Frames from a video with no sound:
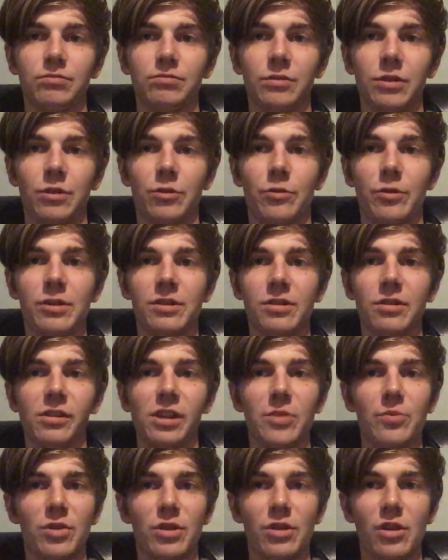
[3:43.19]

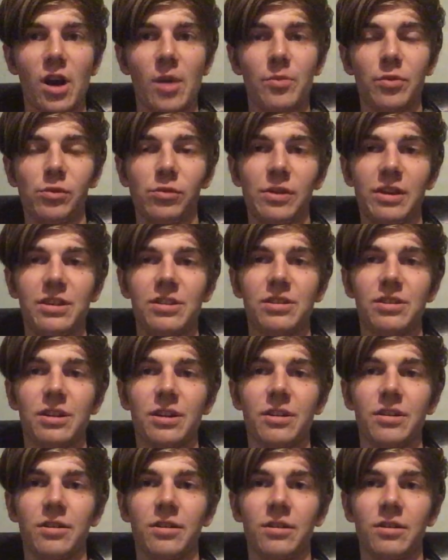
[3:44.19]
increasingly
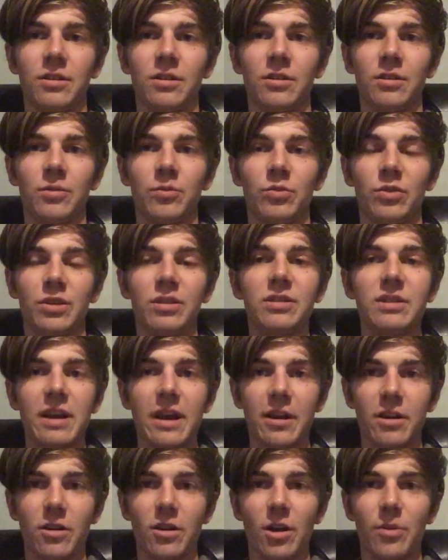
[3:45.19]
monopolistic big
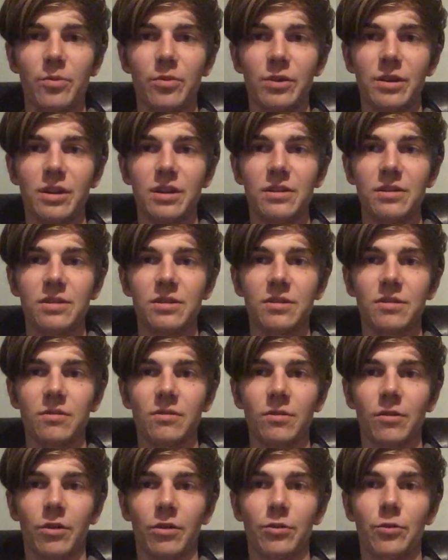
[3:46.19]
tech companies
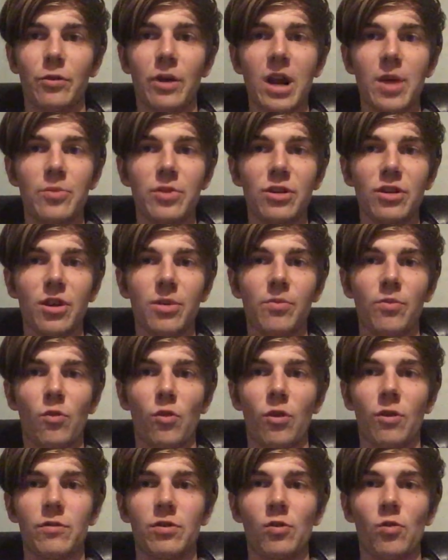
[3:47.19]
are grabbing up
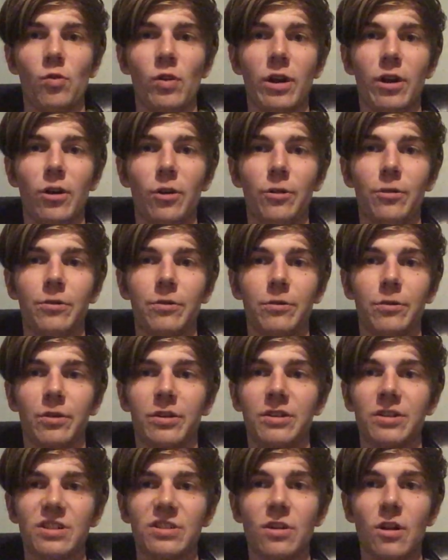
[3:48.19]
more of the wealth, they're
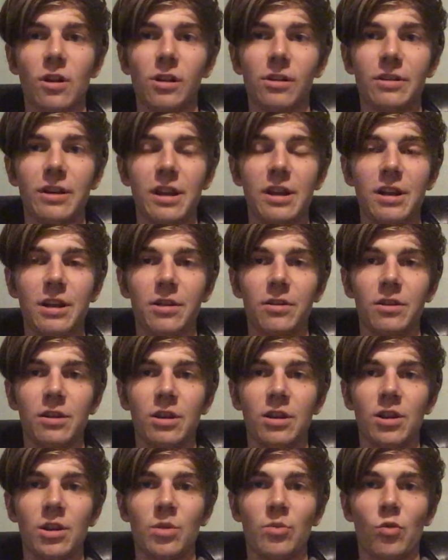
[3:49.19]
consolidating
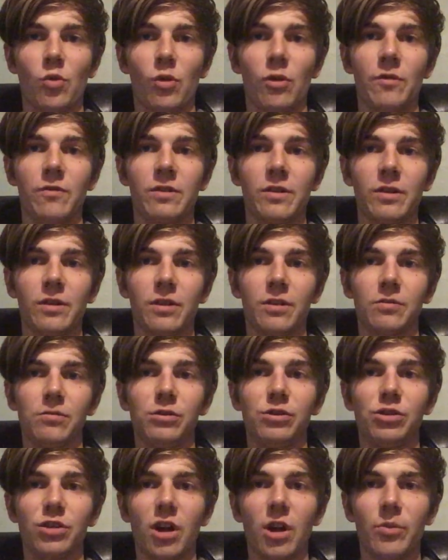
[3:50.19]
more of the
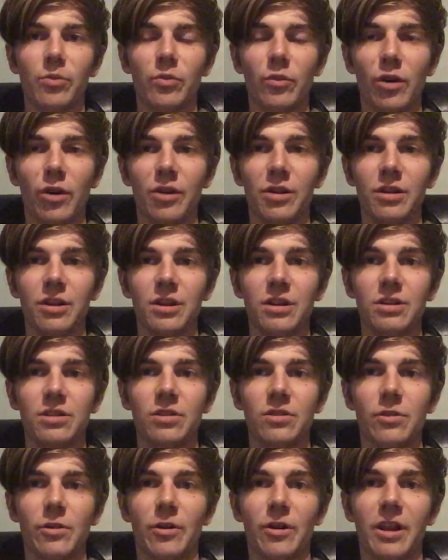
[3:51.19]
job market
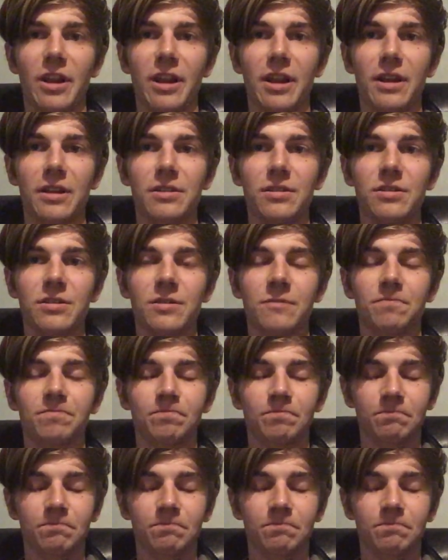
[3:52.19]
into their hands